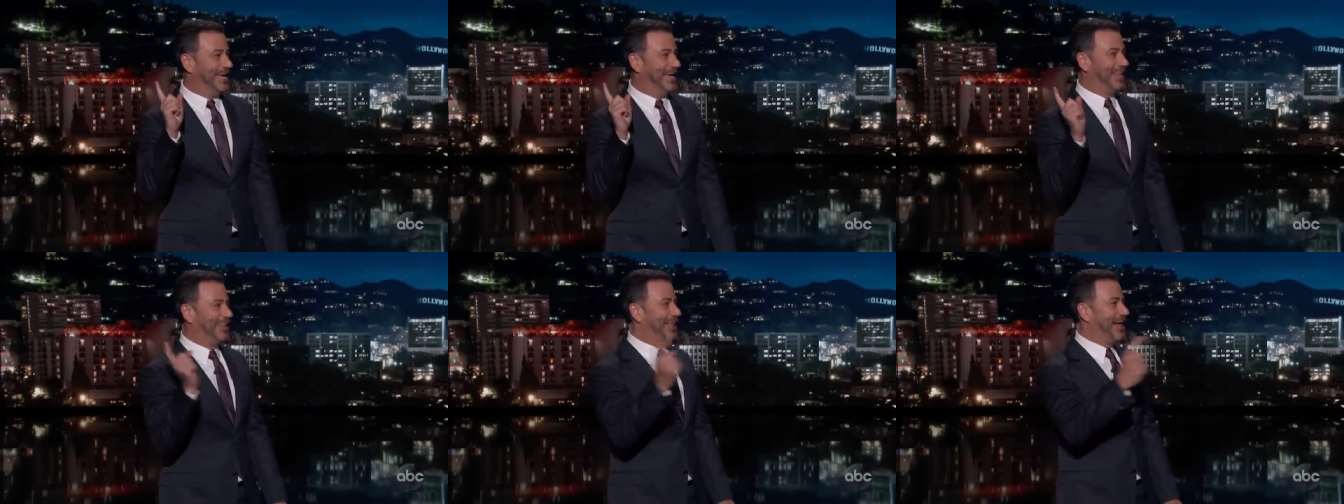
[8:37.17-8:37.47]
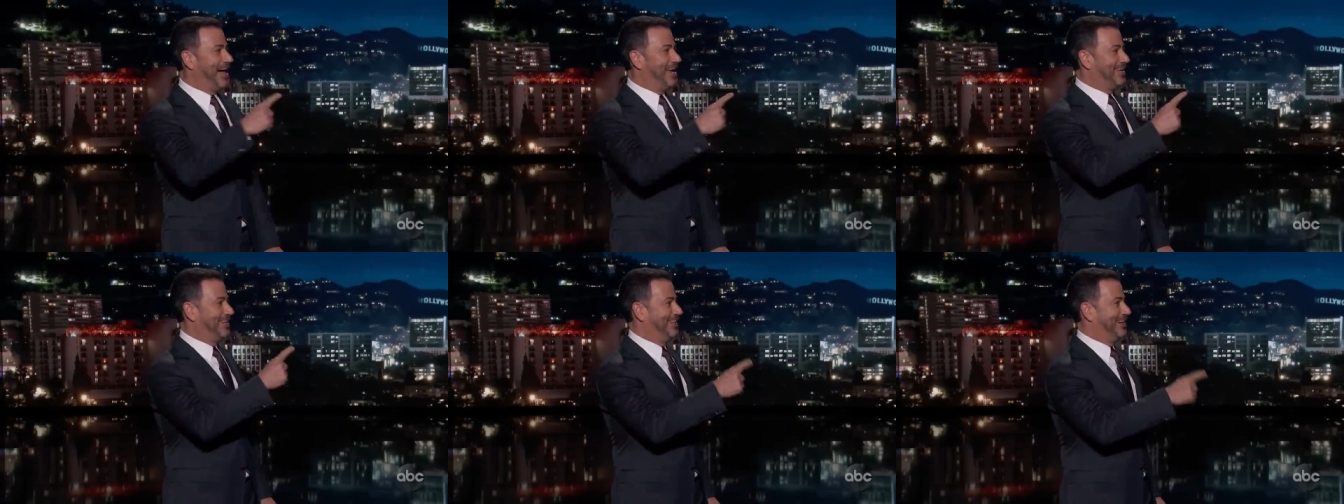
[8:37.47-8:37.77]
hell
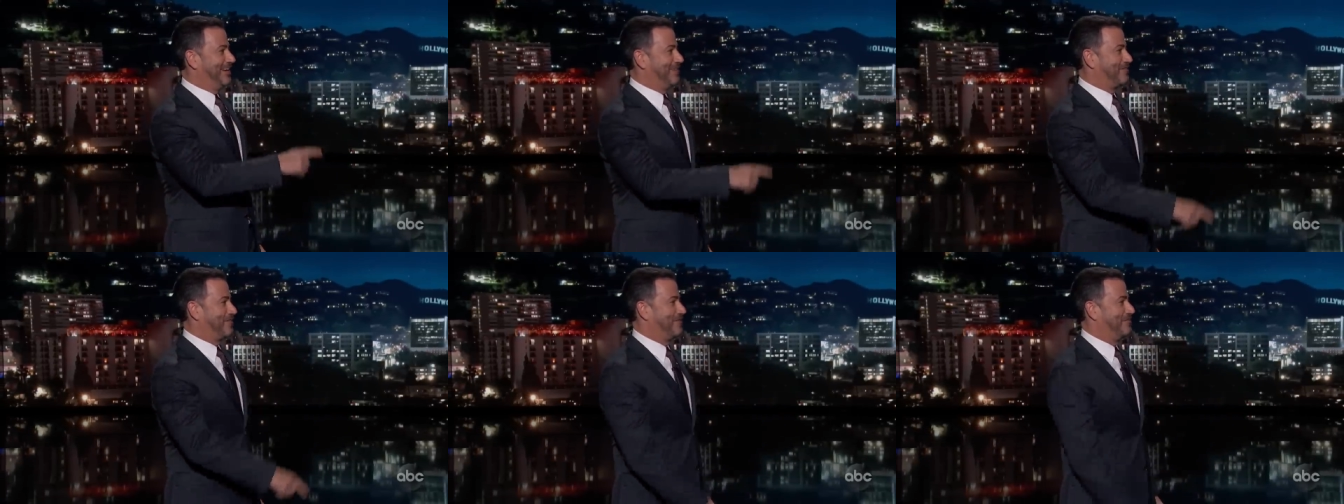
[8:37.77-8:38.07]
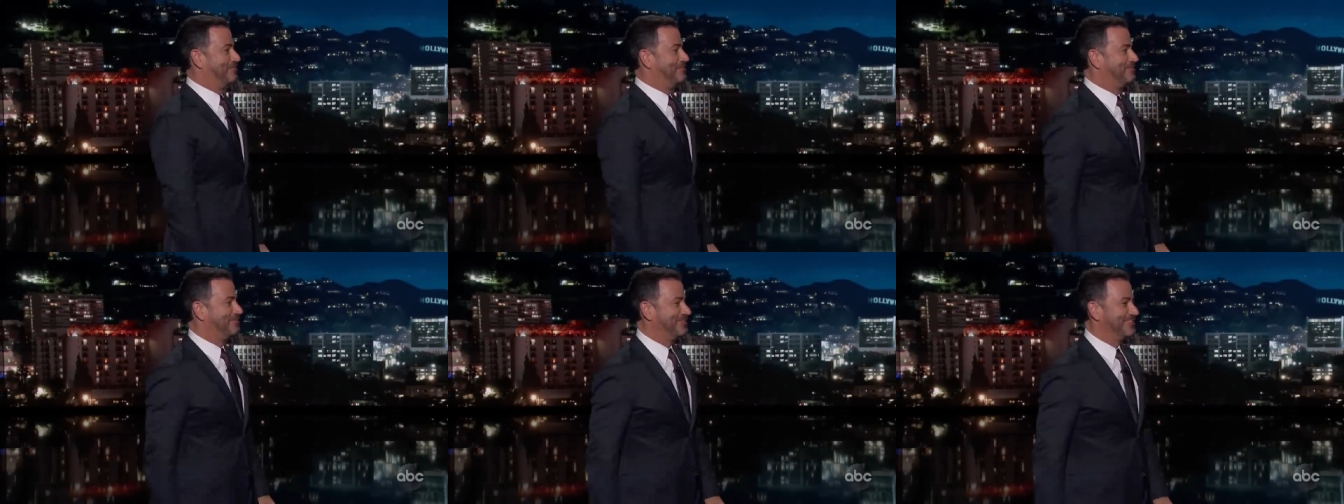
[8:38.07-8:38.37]
out of there
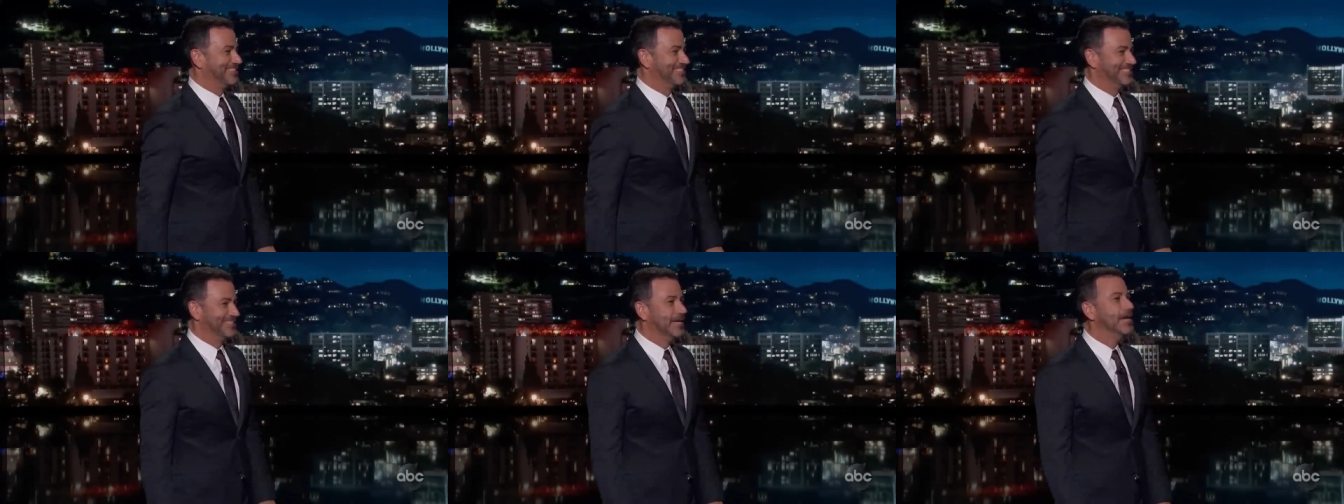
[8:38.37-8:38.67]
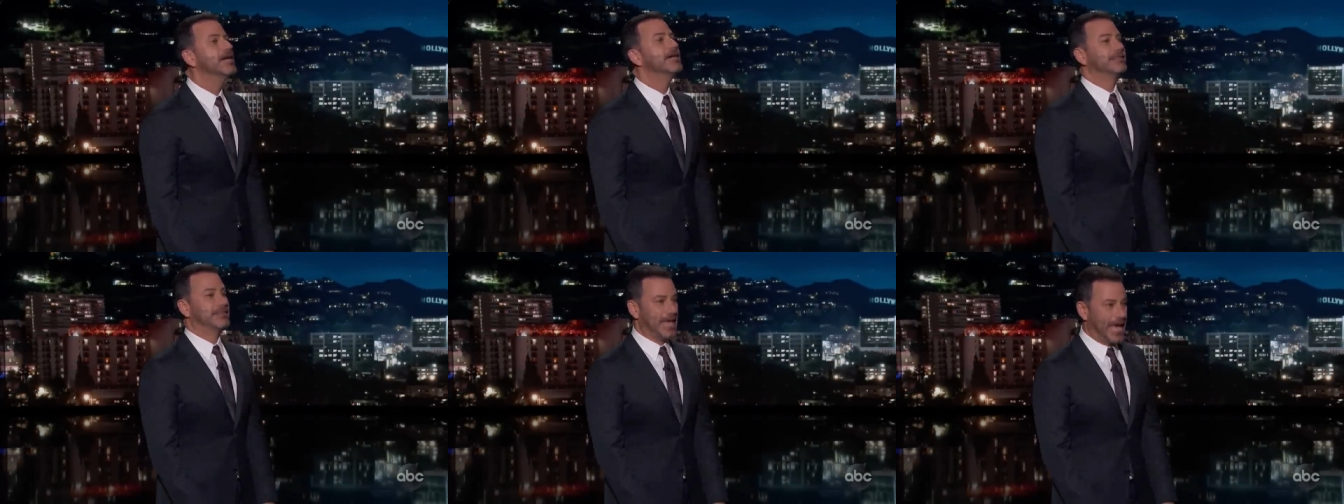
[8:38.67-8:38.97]
from
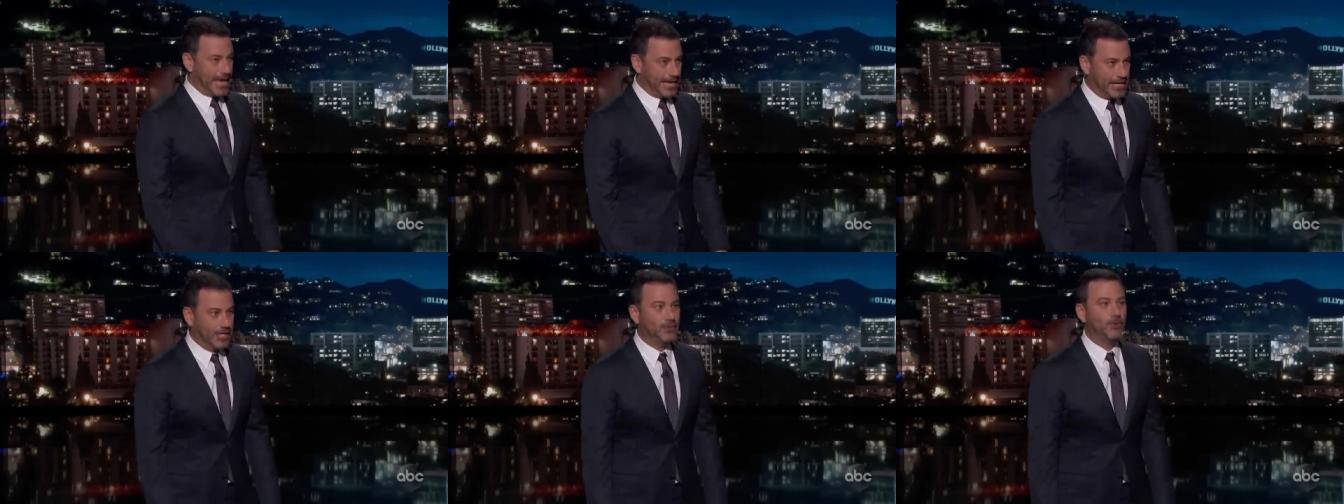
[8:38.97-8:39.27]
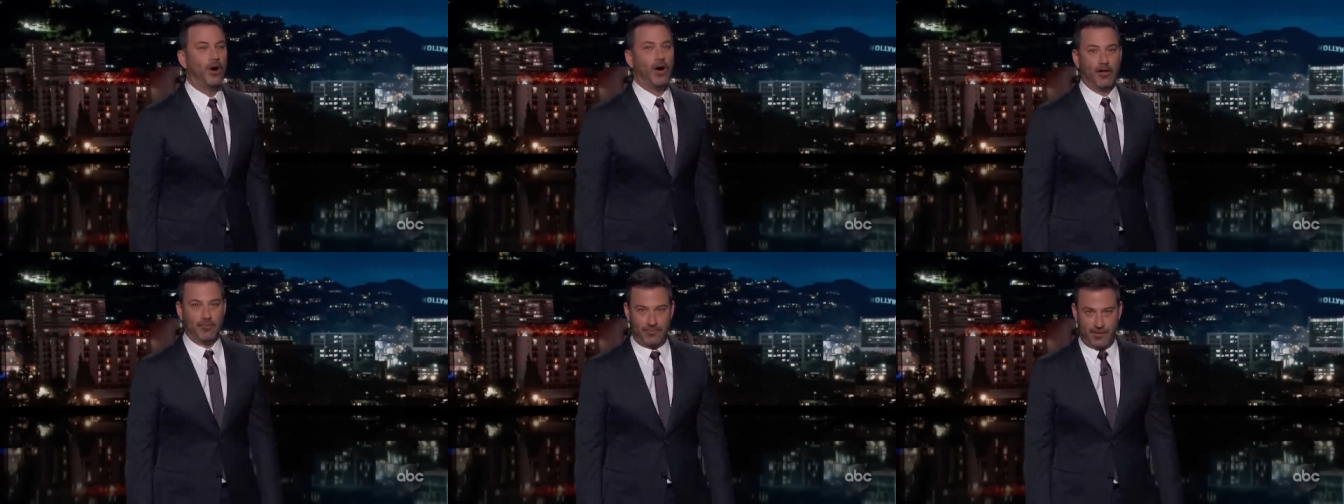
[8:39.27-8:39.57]
thank
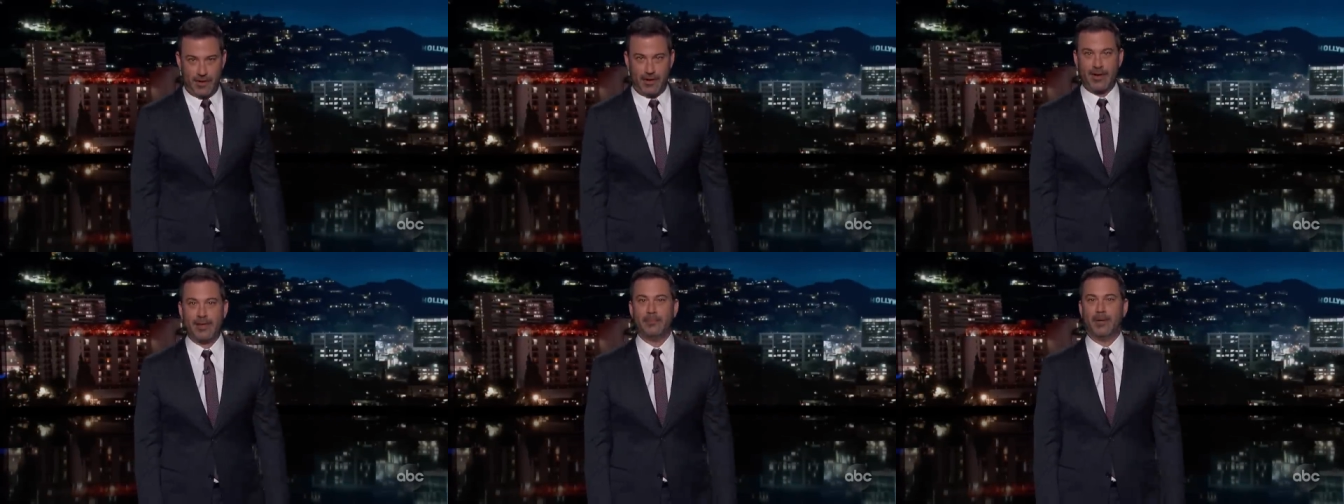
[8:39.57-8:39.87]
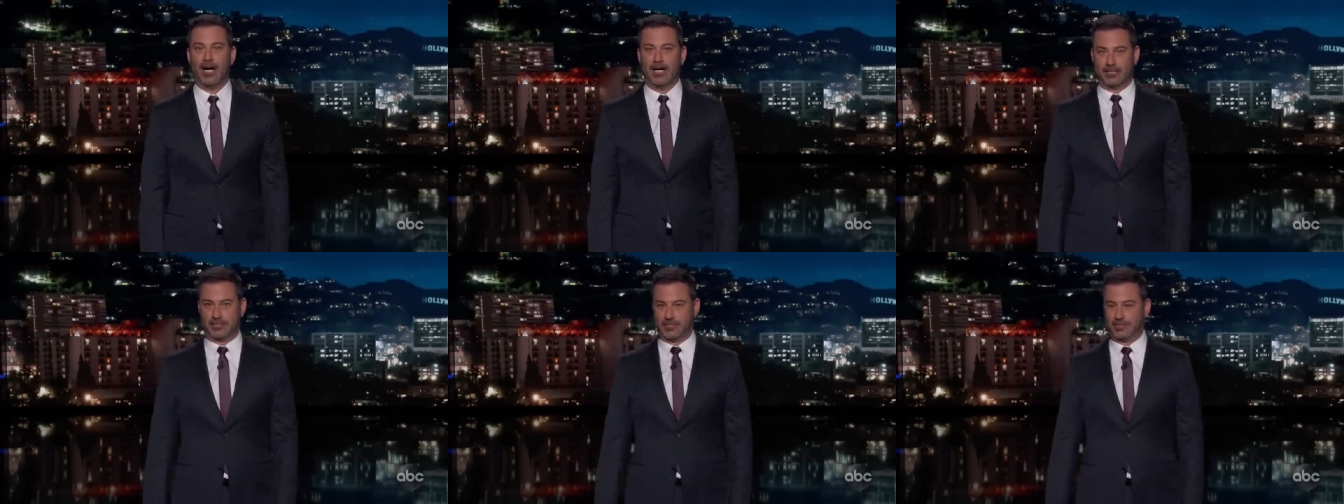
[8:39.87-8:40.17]
you all very
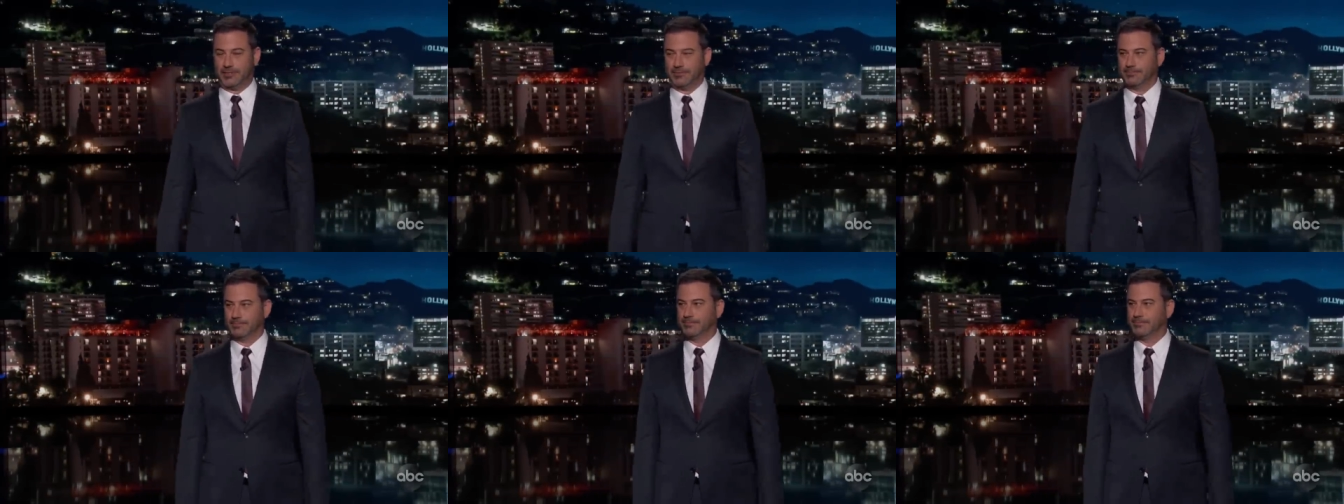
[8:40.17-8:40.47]
much.